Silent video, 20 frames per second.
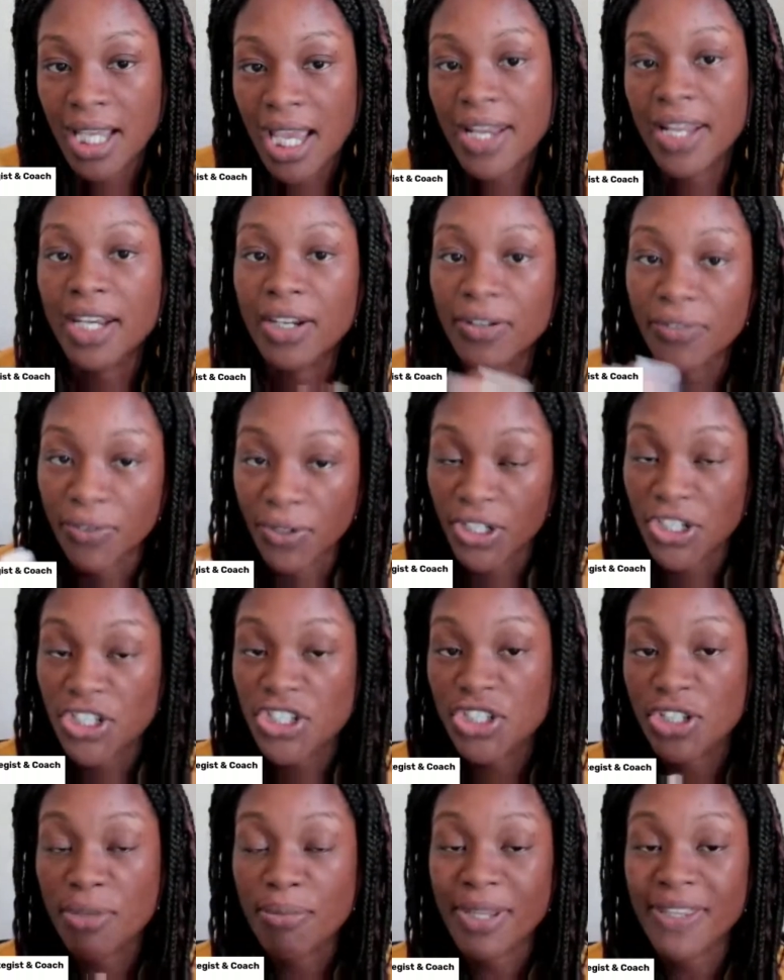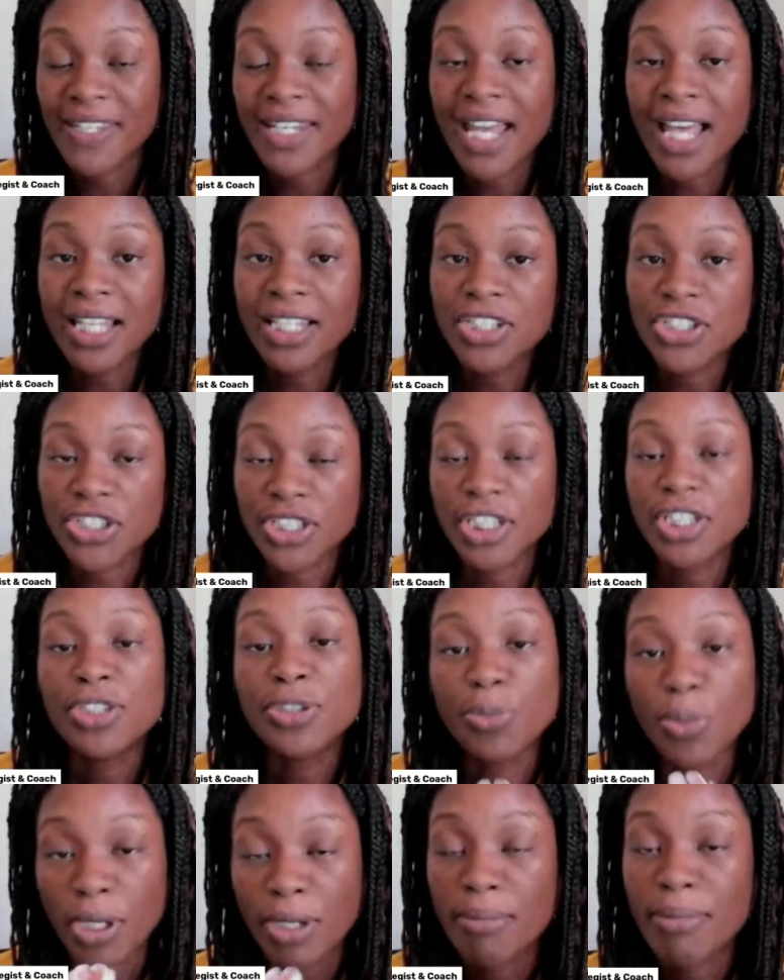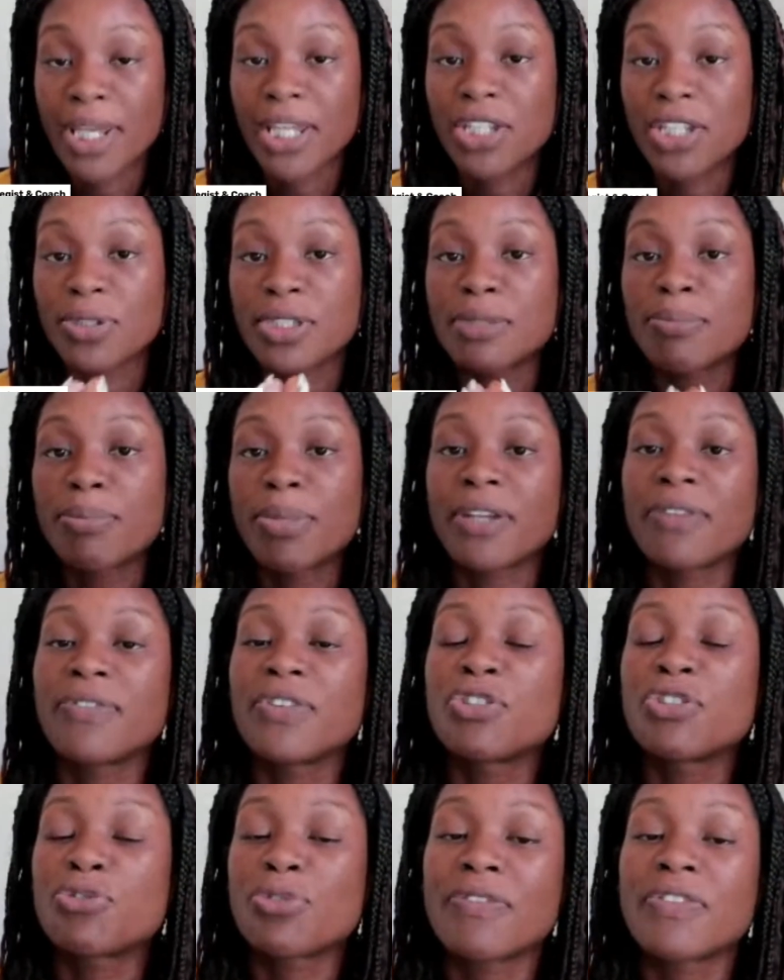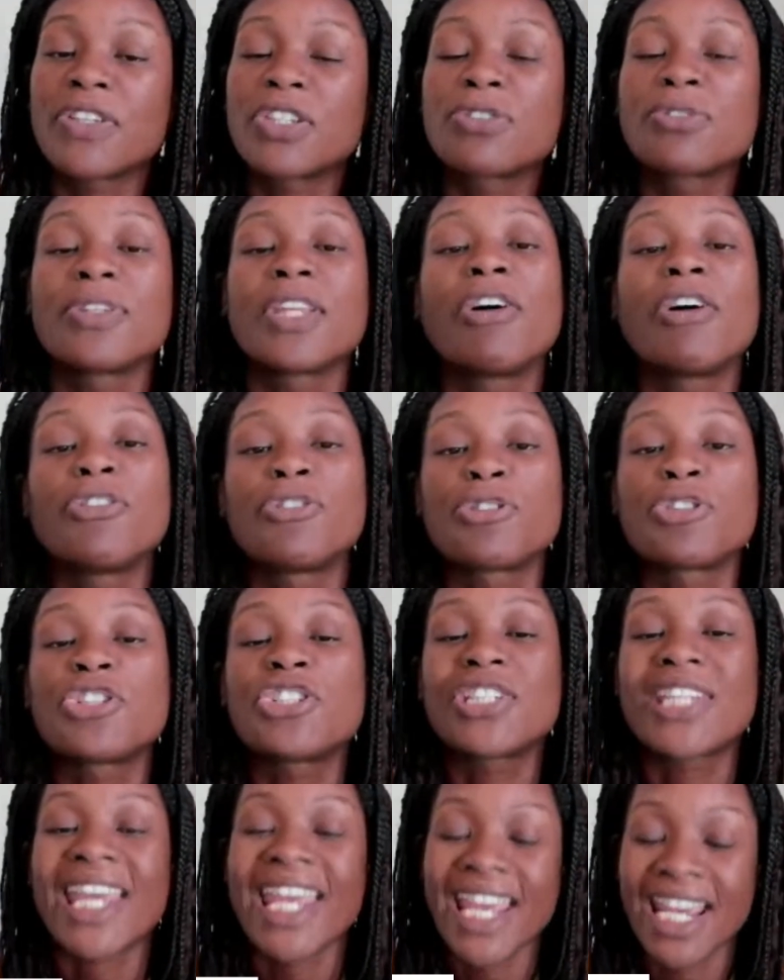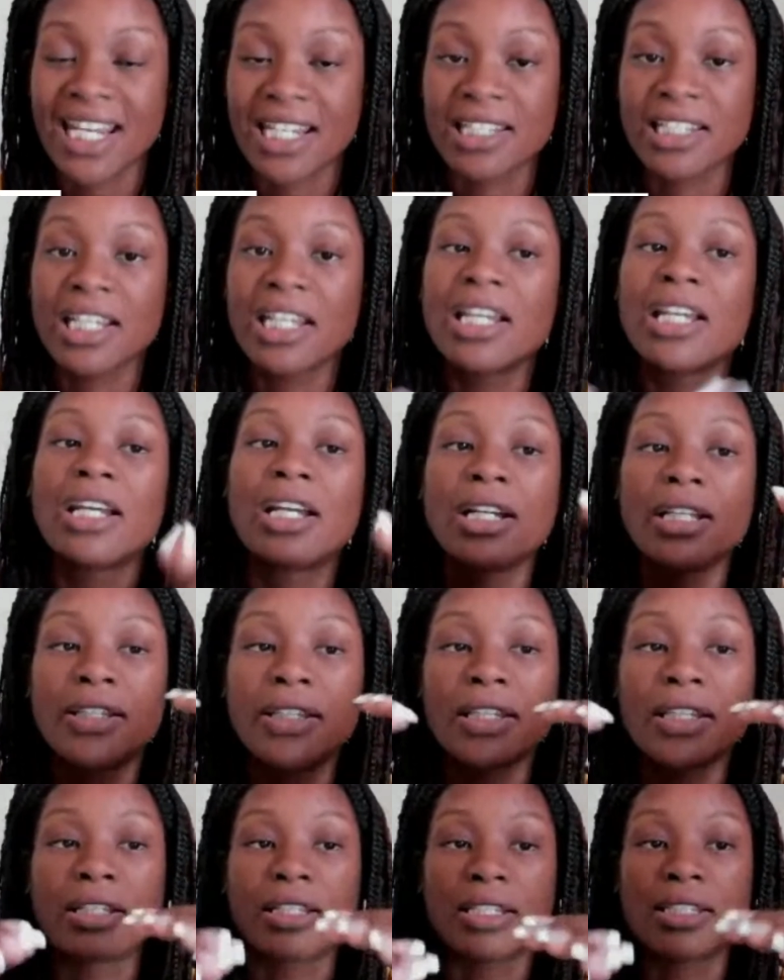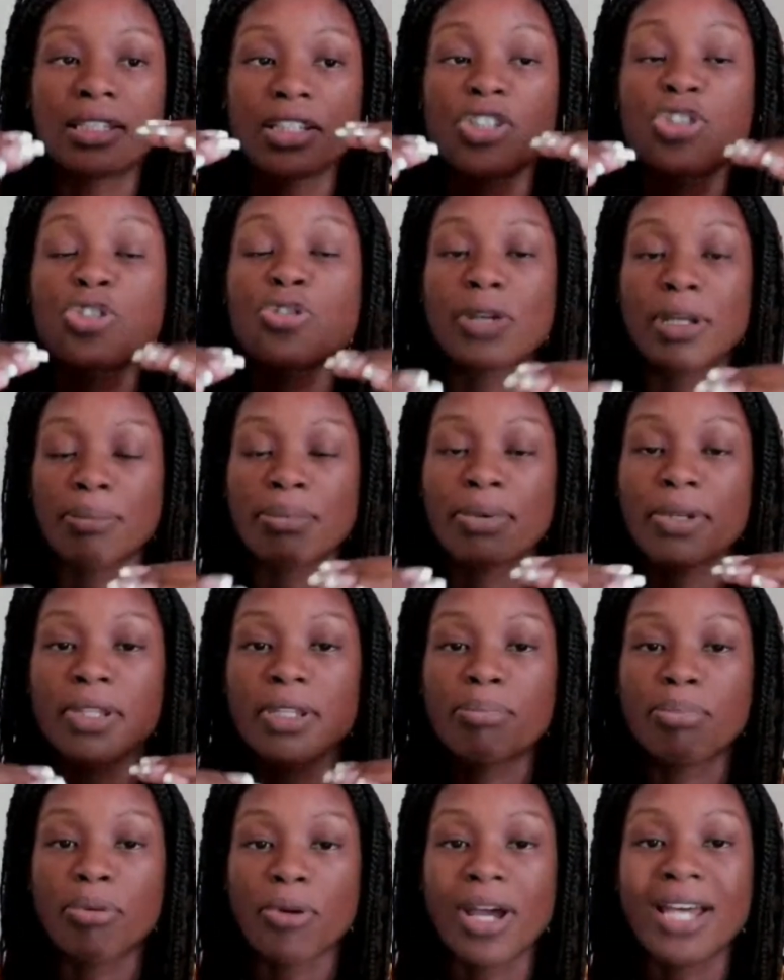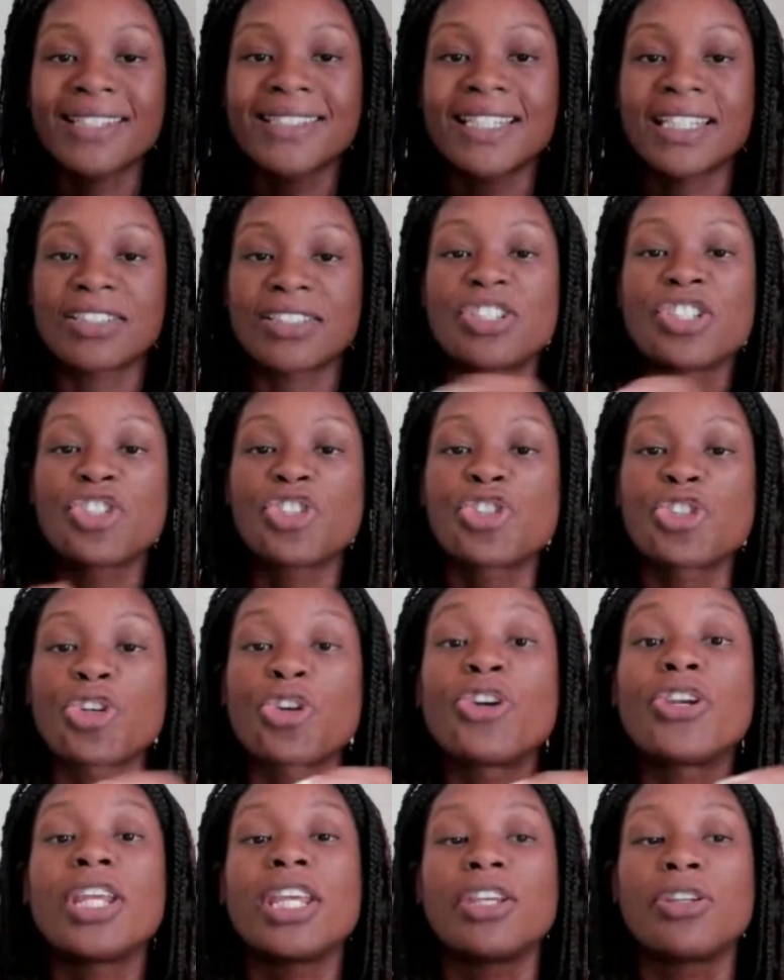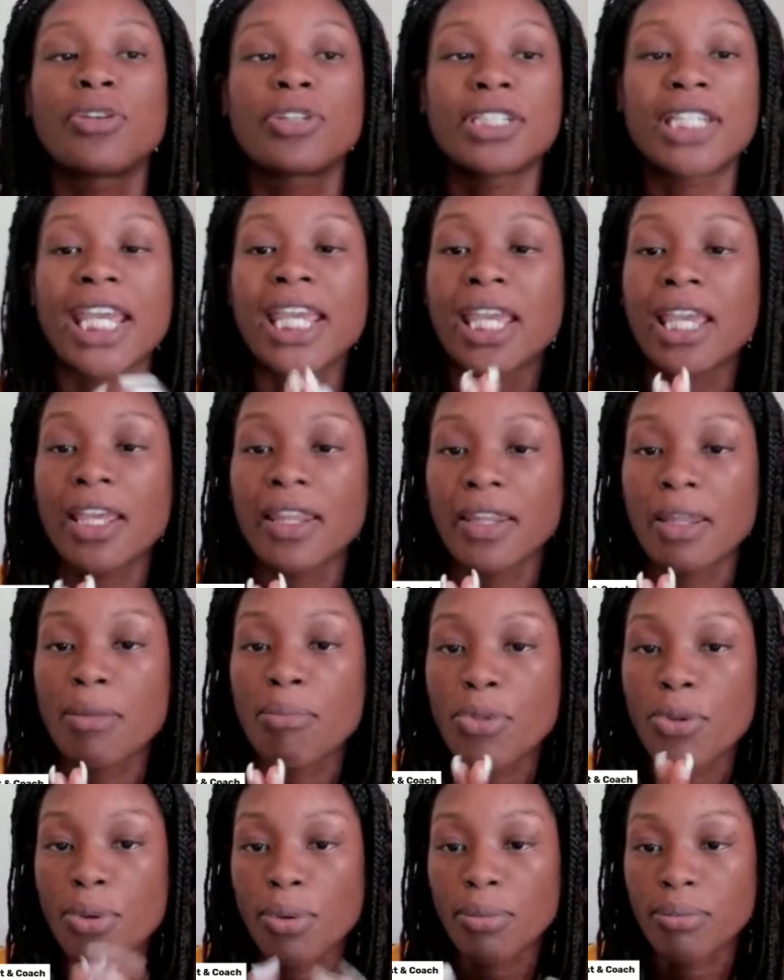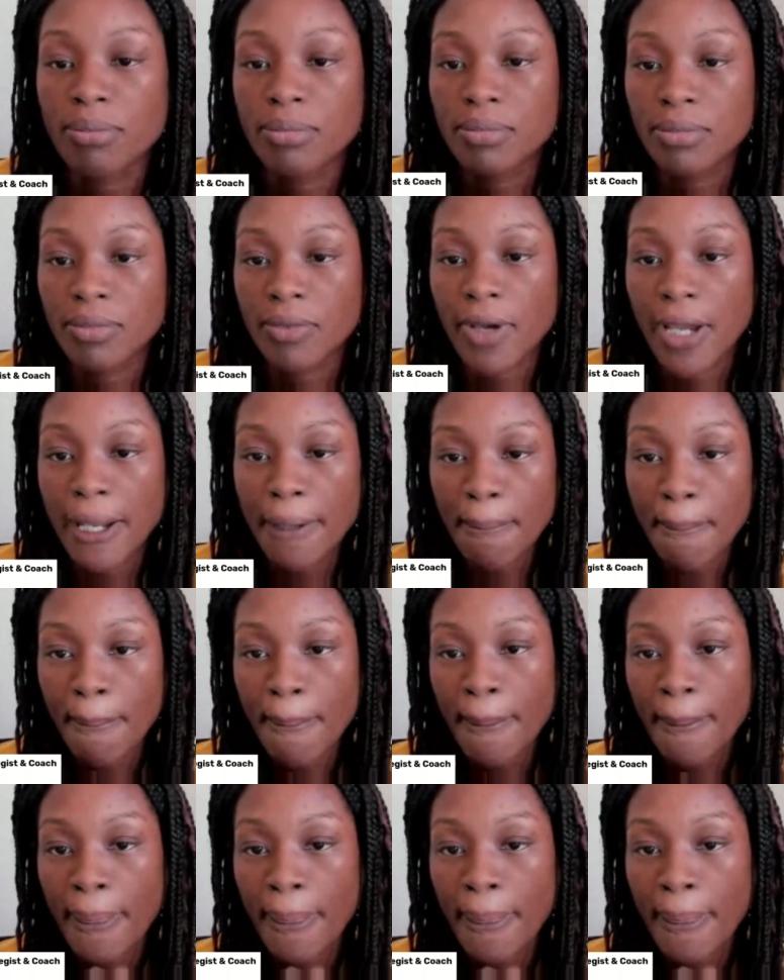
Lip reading: And then if you're going to share methodology, you want to make sure it's benefit driven so they understand the trip, the process, the journey you're taking them through. Okay?